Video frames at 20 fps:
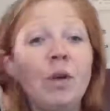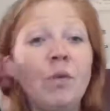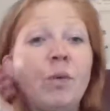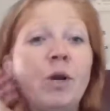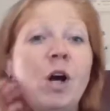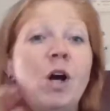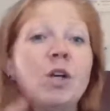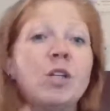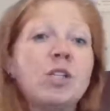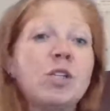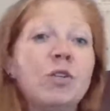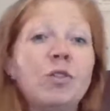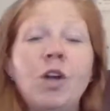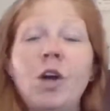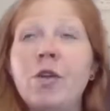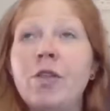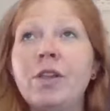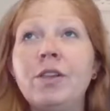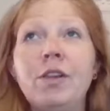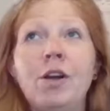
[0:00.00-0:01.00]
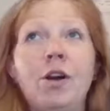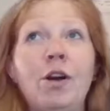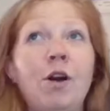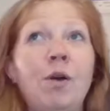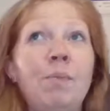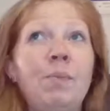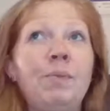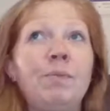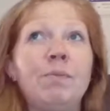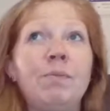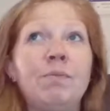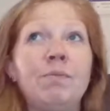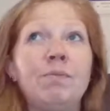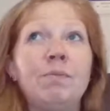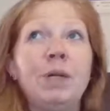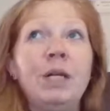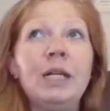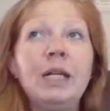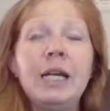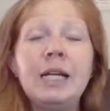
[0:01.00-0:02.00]
We also know that there are
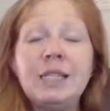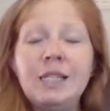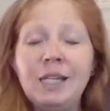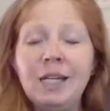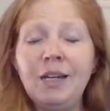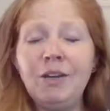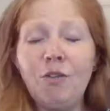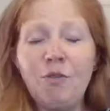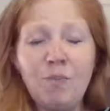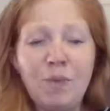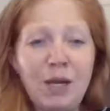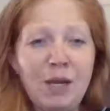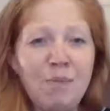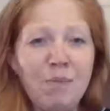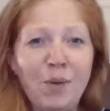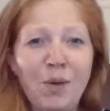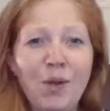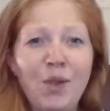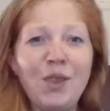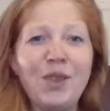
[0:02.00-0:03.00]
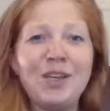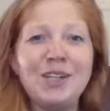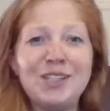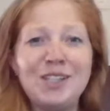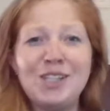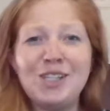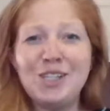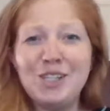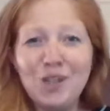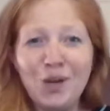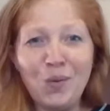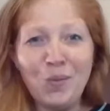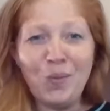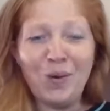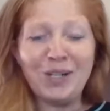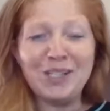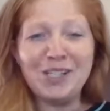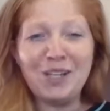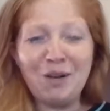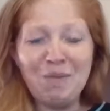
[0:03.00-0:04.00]
plenty of people that still
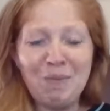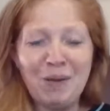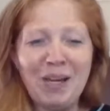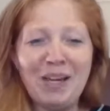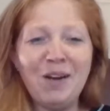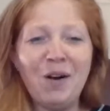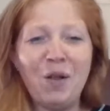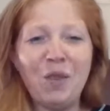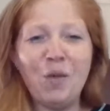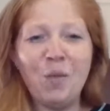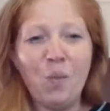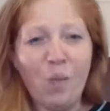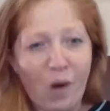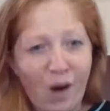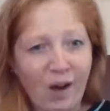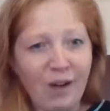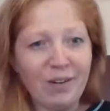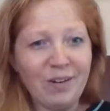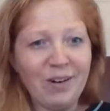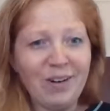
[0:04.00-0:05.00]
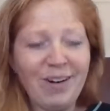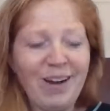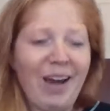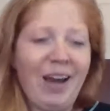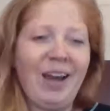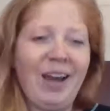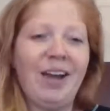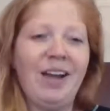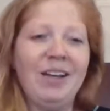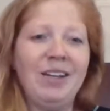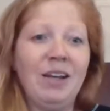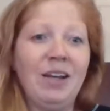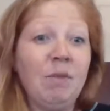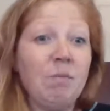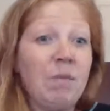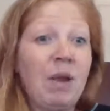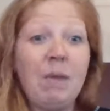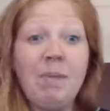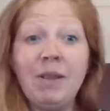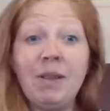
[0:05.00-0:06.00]
want to compete on the water, and
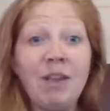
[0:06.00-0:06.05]
maybe